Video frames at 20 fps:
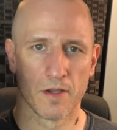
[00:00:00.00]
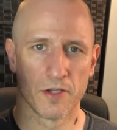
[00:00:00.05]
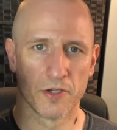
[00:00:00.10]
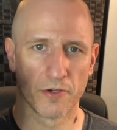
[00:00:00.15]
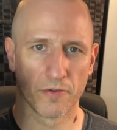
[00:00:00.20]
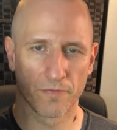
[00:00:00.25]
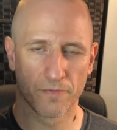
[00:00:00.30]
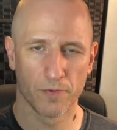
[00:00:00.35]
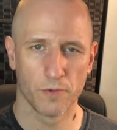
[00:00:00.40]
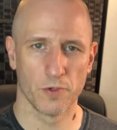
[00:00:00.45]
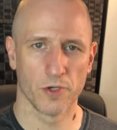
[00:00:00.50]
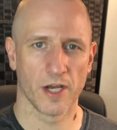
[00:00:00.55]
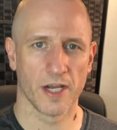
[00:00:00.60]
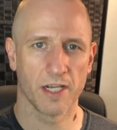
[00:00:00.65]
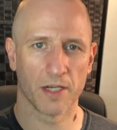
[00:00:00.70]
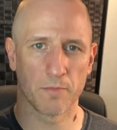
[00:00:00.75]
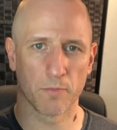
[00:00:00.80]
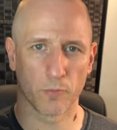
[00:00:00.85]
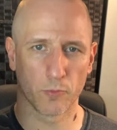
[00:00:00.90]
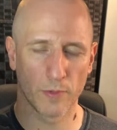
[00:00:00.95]
your food
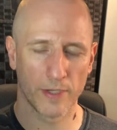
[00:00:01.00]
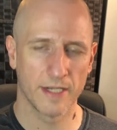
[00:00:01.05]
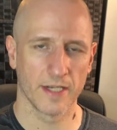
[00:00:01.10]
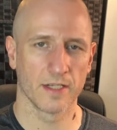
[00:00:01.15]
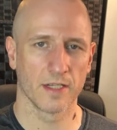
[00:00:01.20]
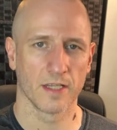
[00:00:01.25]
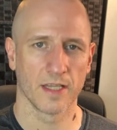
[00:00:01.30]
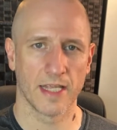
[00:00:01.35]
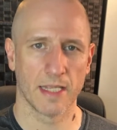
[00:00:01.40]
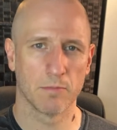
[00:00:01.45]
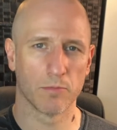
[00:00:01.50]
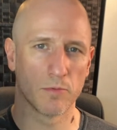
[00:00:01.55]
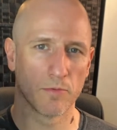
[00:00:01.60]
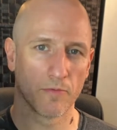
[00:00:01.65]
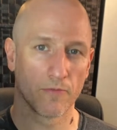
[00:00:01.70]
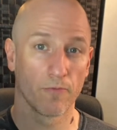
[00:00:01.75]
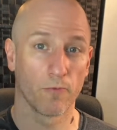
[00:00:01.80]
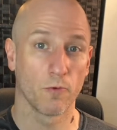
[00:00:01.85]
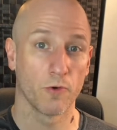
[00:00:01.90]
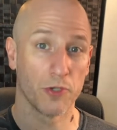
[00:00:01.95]
item, reading the label
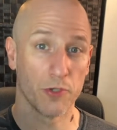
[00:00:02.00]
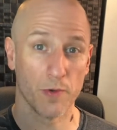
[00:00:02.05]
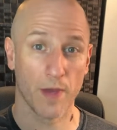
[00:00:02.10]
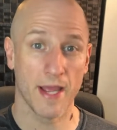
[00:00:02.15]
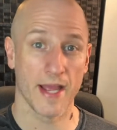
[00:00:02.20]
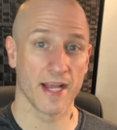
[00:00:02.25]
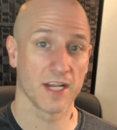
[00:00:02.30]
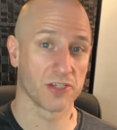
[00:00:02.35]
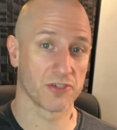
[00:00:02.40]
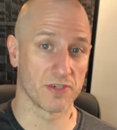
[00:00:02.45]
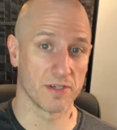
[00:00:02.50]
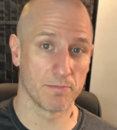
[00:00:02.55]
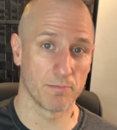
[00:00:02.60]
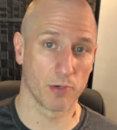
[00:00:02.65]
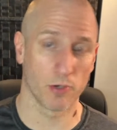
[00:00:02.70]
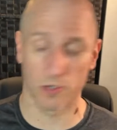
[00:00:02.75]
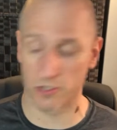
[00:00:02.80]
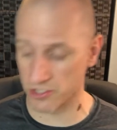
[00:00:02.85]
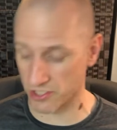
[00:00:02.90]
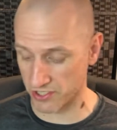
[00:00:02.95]
before you actually
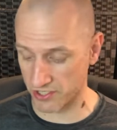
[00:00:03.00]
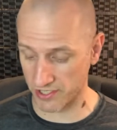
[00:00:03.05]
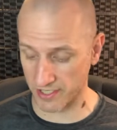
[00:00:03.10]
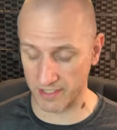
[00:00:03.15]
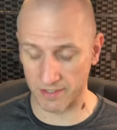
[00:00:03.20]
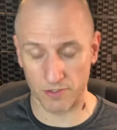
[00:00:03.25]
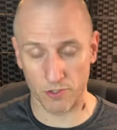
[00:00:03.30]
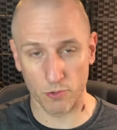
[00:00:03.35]
purchase it.